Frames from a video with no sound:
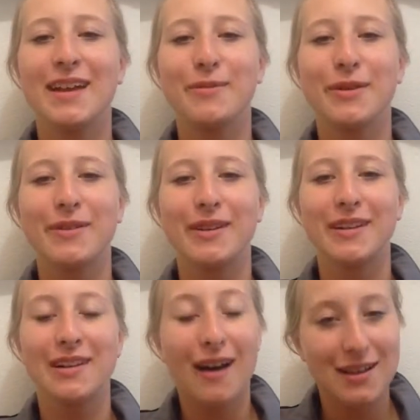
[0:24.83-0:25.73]
And we were
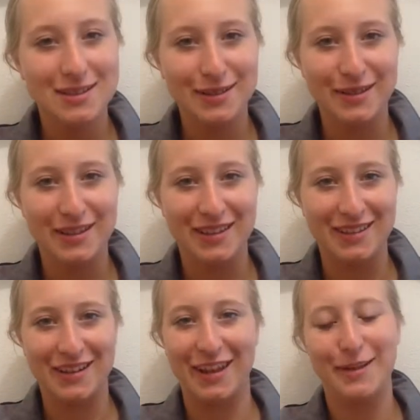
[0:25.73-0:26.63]
in Costco the
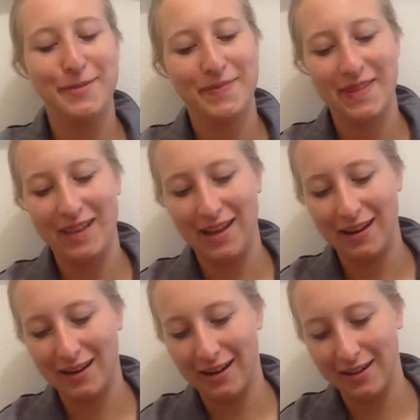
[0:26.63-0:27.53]
other day,
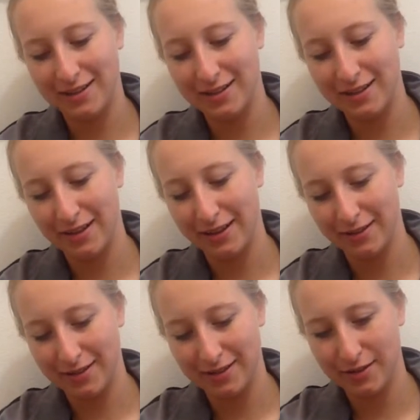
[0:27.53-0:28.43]
and I start telling
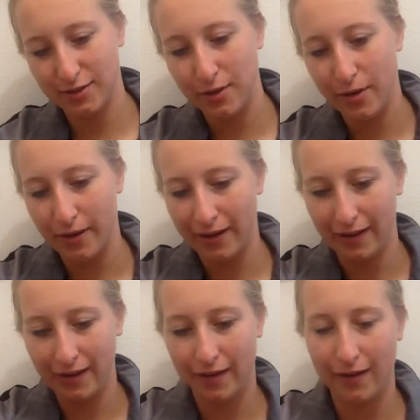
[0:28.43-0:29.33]
her this
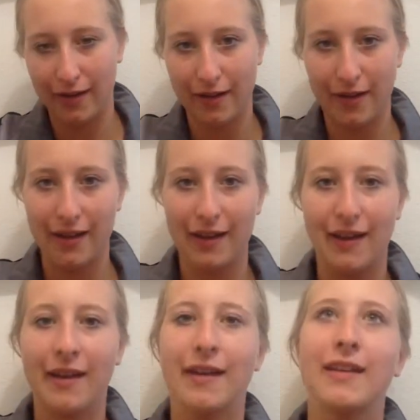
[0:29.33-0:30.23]
story.
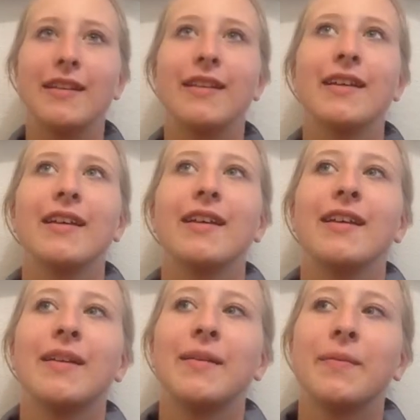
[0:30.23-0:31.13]
And
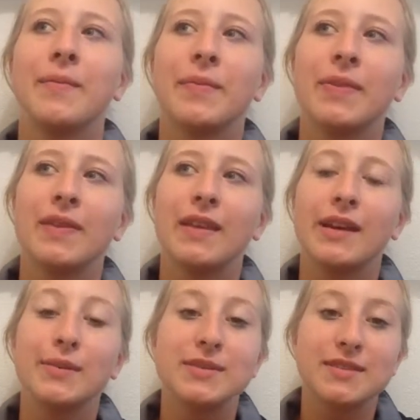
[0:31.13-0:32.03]

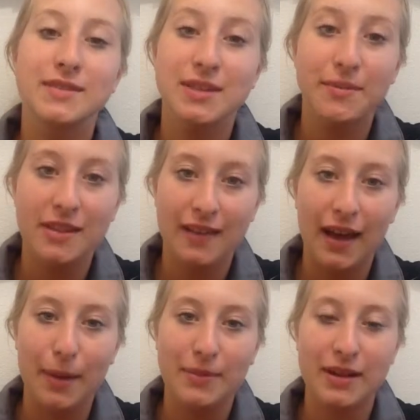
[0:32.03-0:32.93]
it was of something
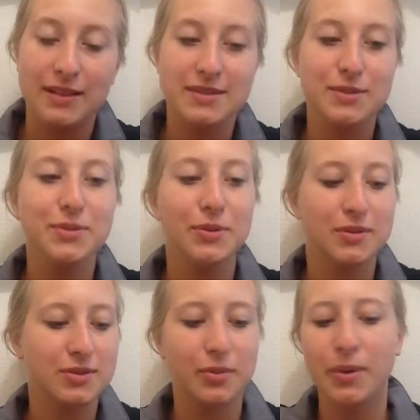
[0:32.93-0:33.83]
that happened at
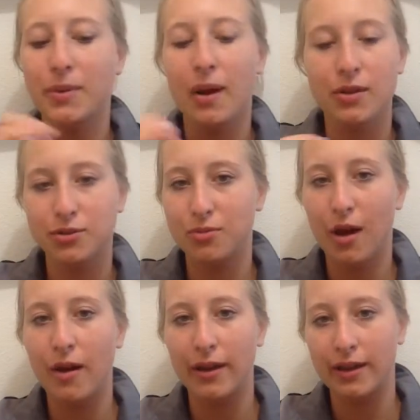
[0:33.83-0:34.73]
school. So we were all
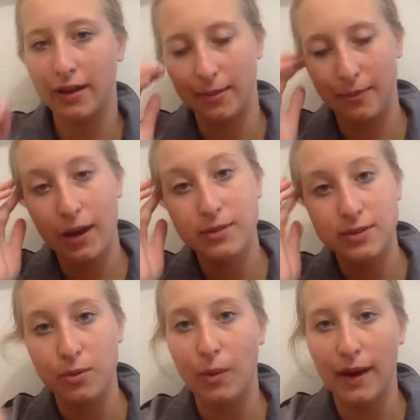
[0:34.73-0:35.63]
drawing, and mine
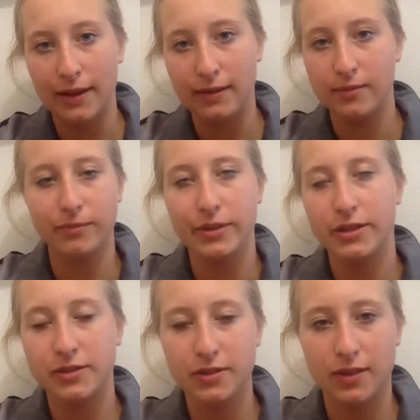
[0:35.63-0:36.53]
was Hawaiian
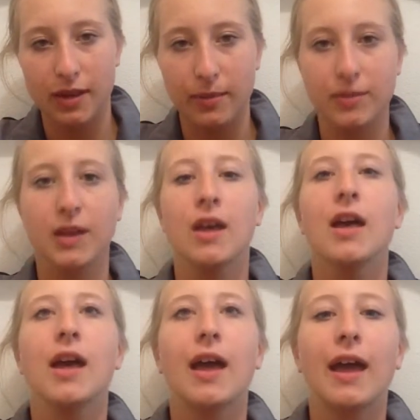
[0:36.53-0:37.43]
beach themed,
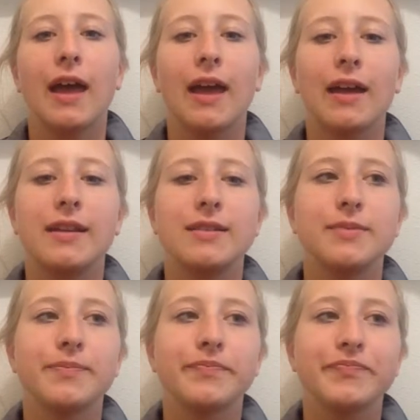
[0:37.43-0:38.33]
and